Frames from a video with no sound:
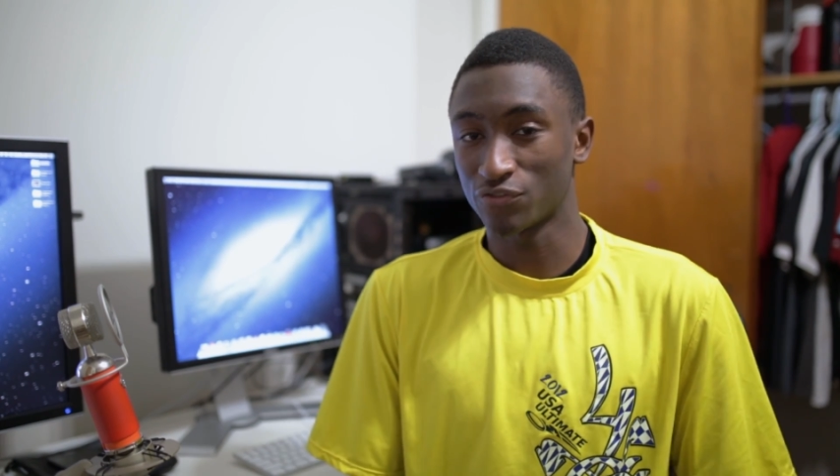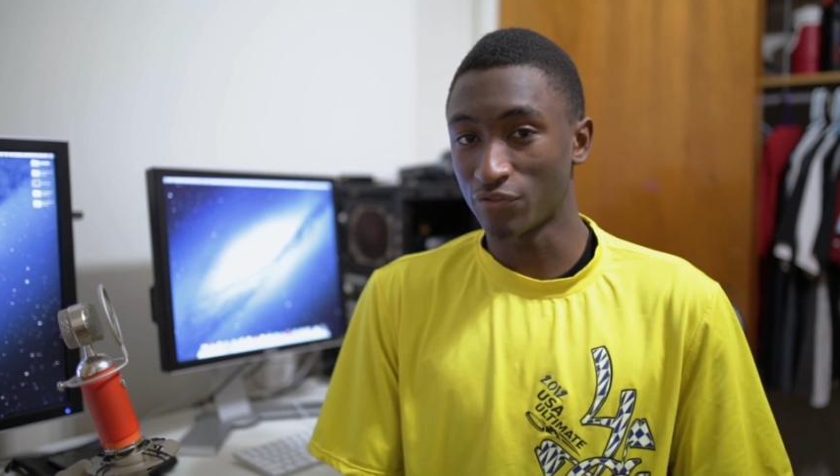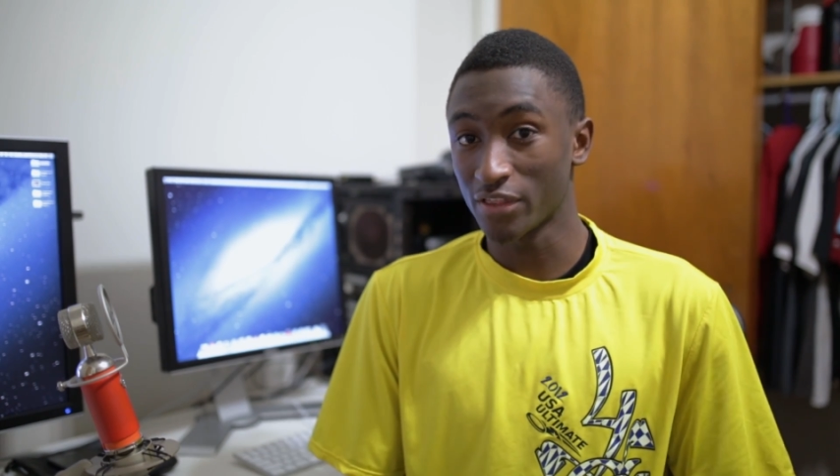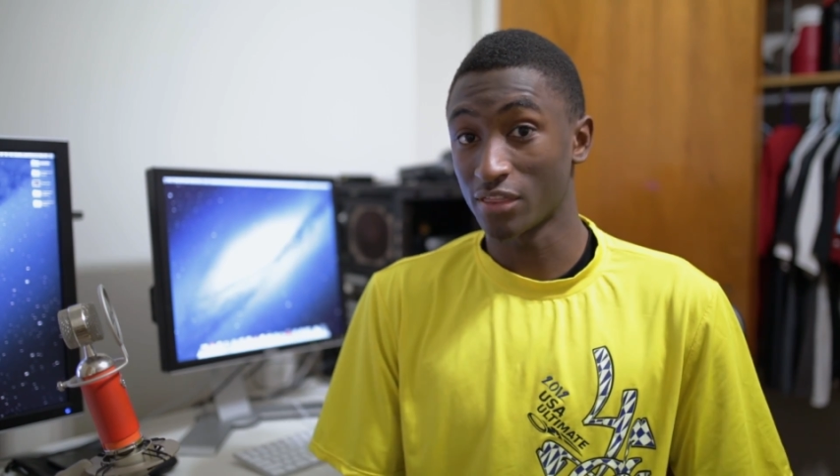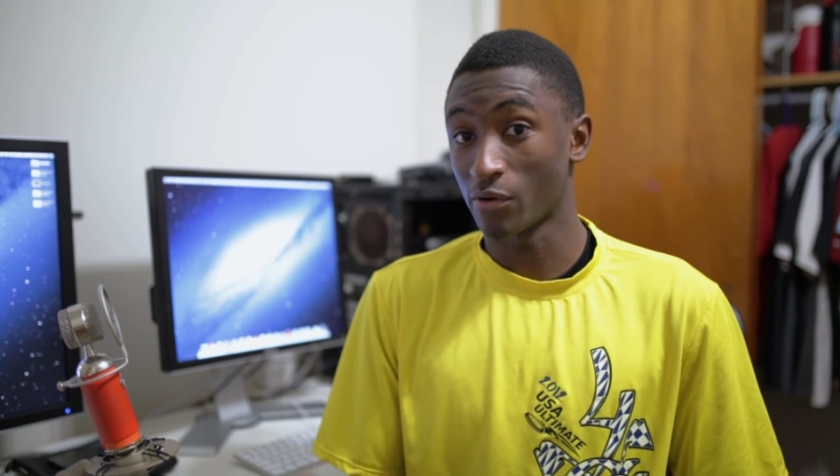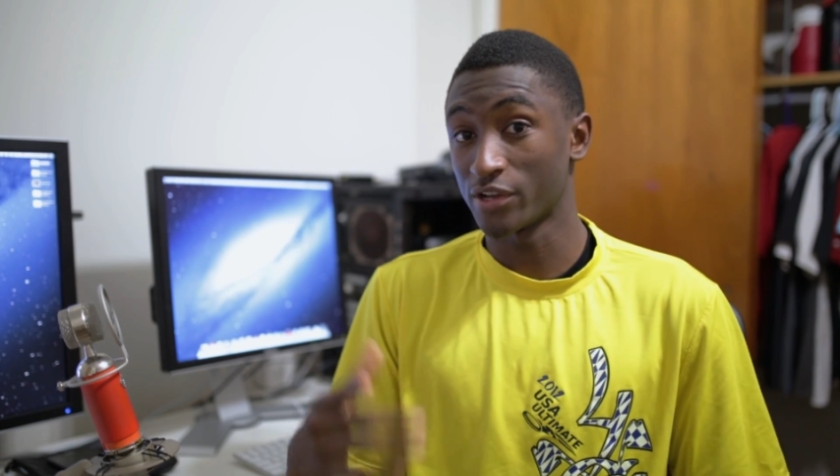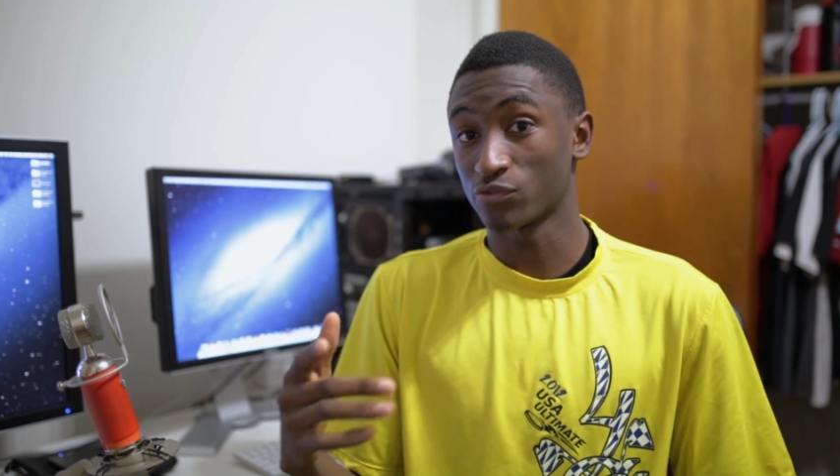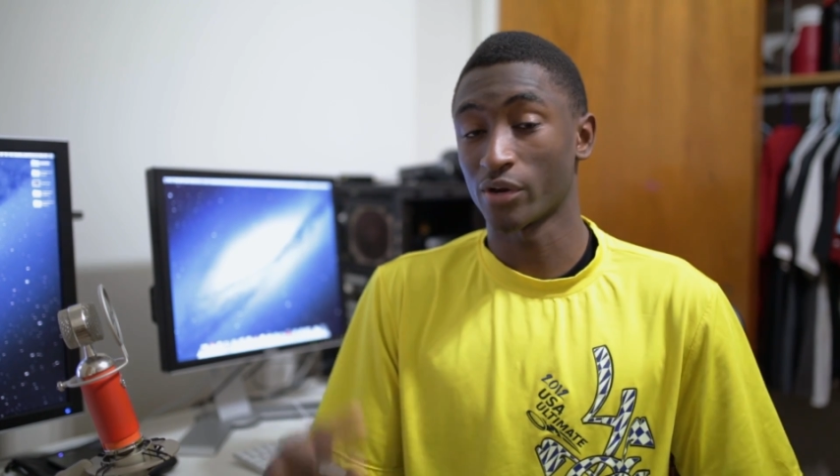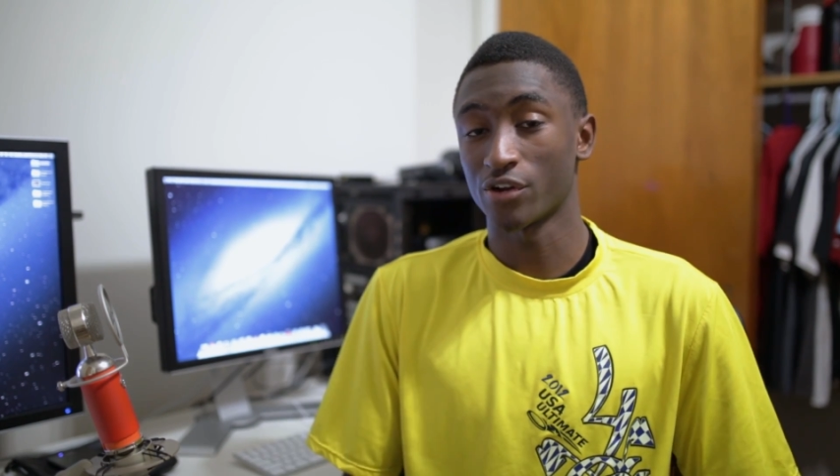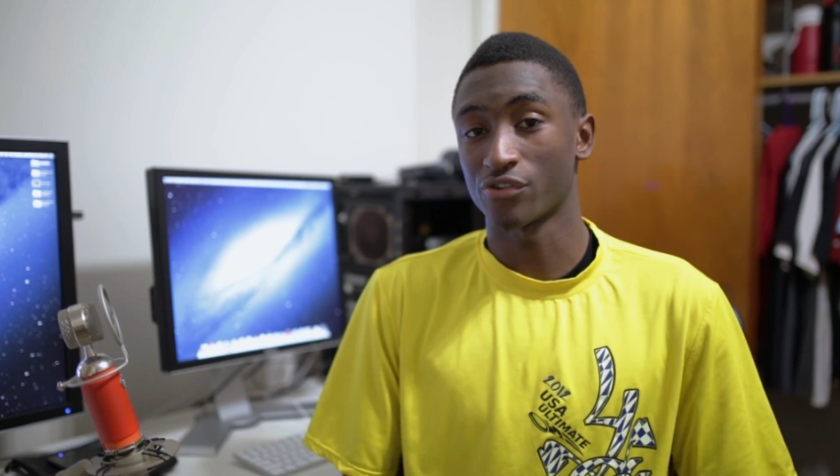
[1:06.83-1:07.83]
fit the H
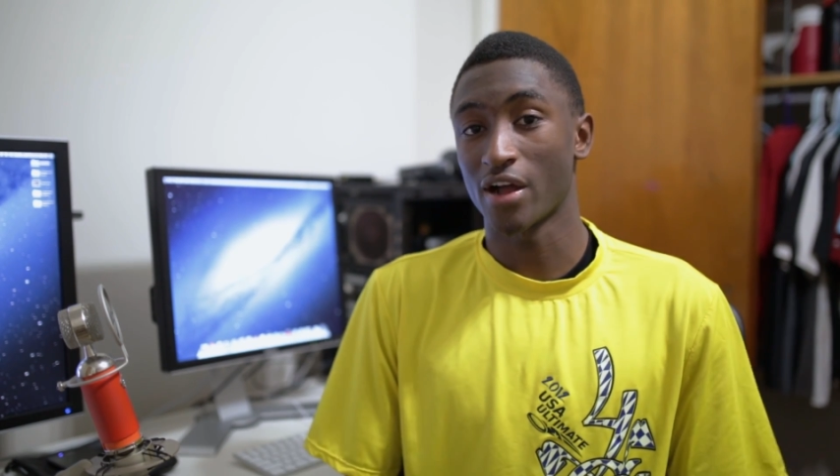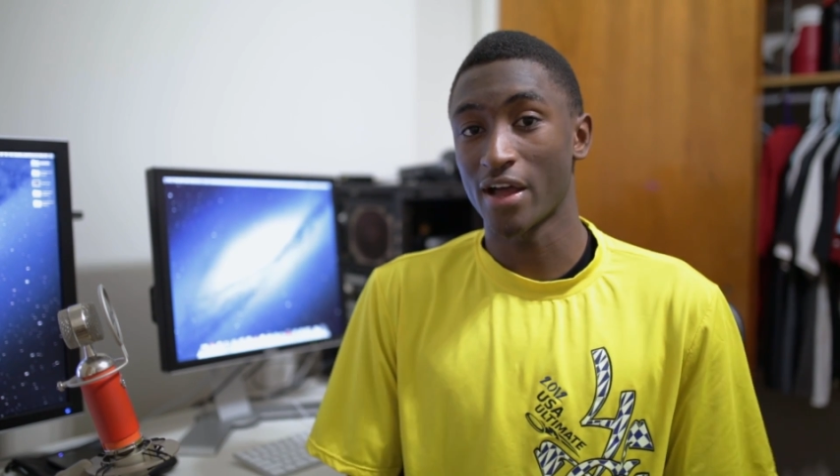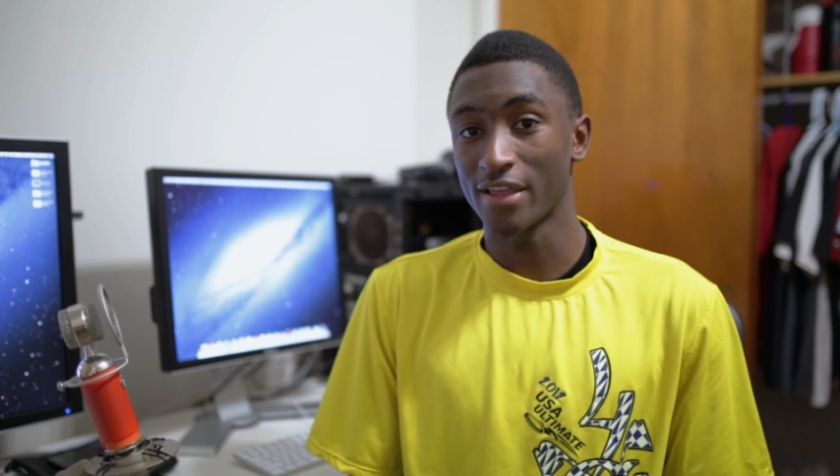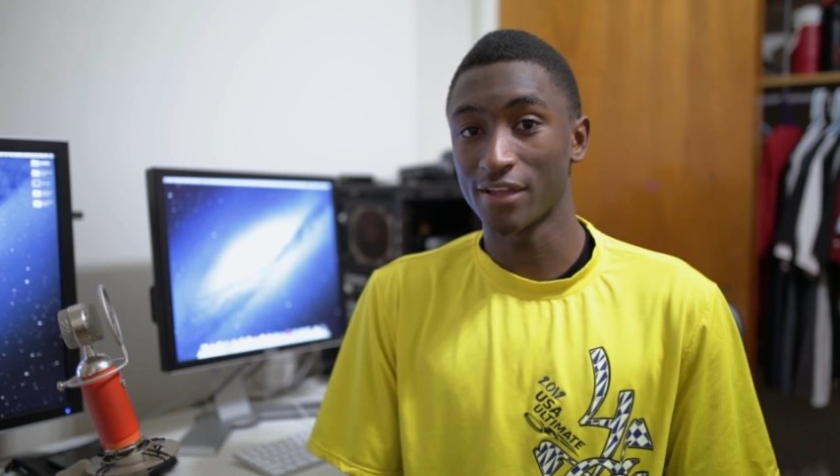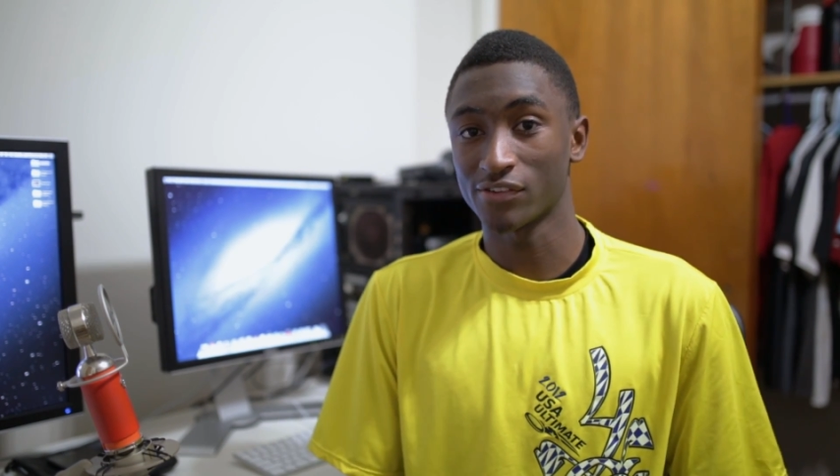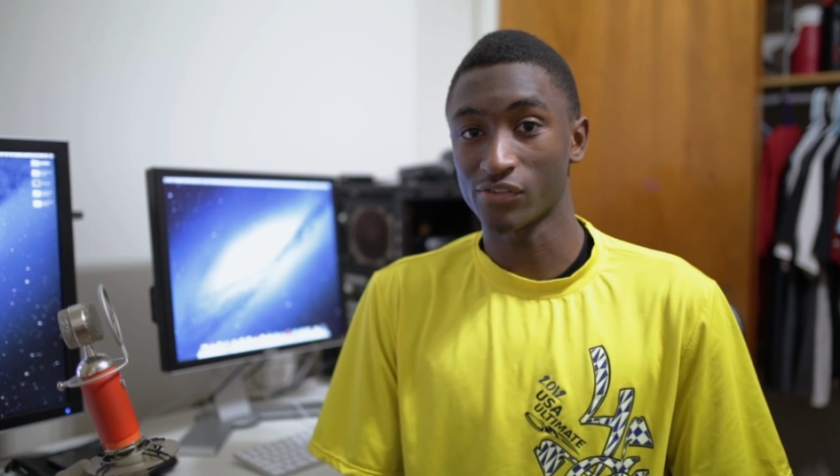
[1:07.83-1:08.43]
one hundred i in,